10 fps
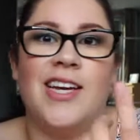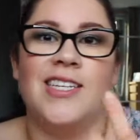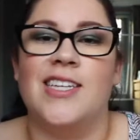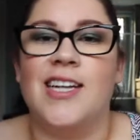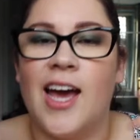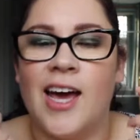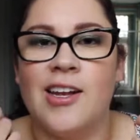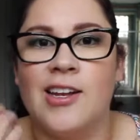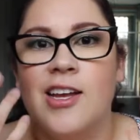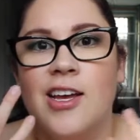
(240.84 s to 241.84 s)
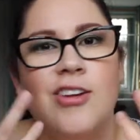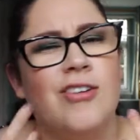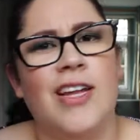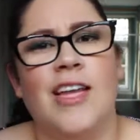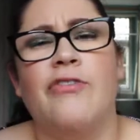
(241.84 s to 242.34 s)
radiant and
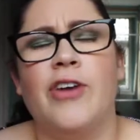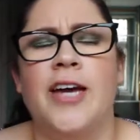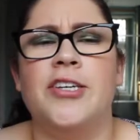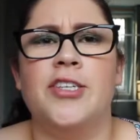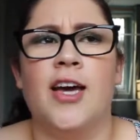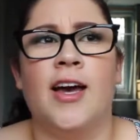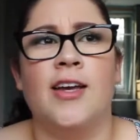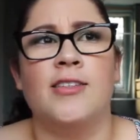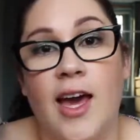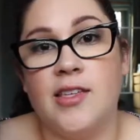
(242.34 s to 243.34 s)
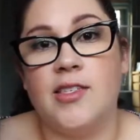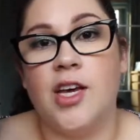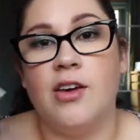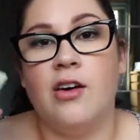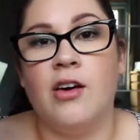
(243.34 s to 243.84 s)
really fresh. And yeah,
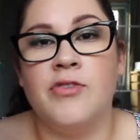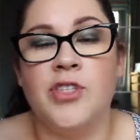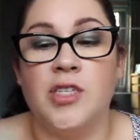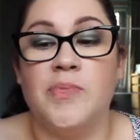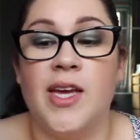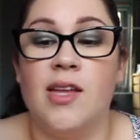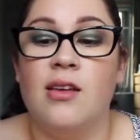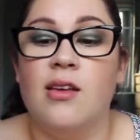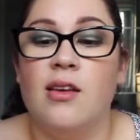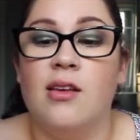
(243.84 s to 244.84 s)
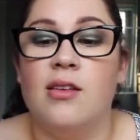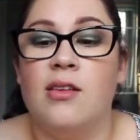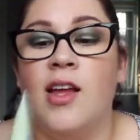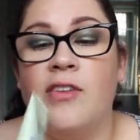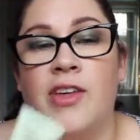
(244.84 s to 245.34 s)
so I've just been
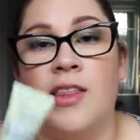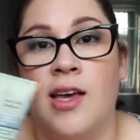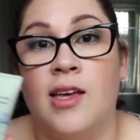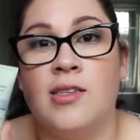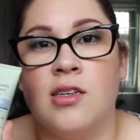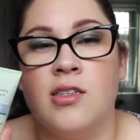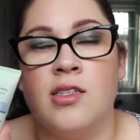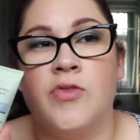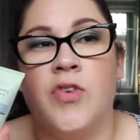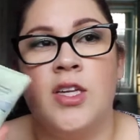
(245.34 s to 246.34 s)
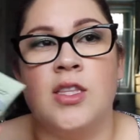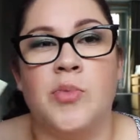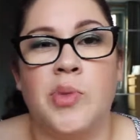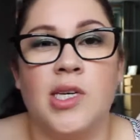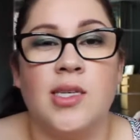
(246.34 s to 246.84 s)
loving this. I just find
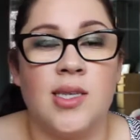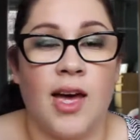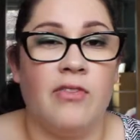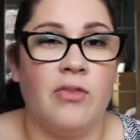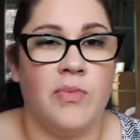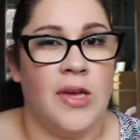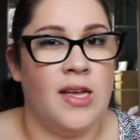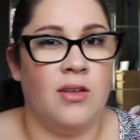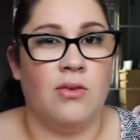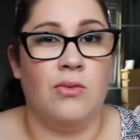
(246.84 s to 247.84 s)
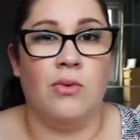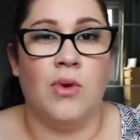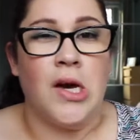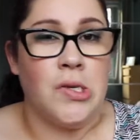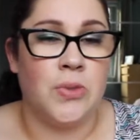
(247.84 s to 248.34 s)
that because I haven't been
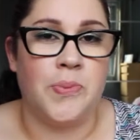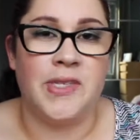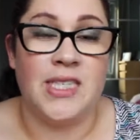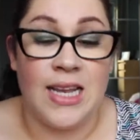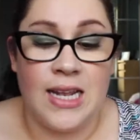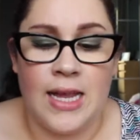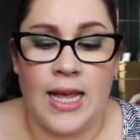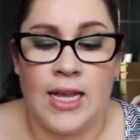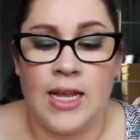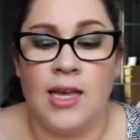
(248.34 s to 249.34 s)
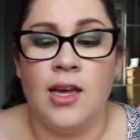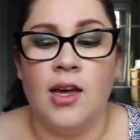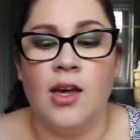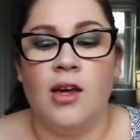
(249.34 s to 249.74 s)
100% lately,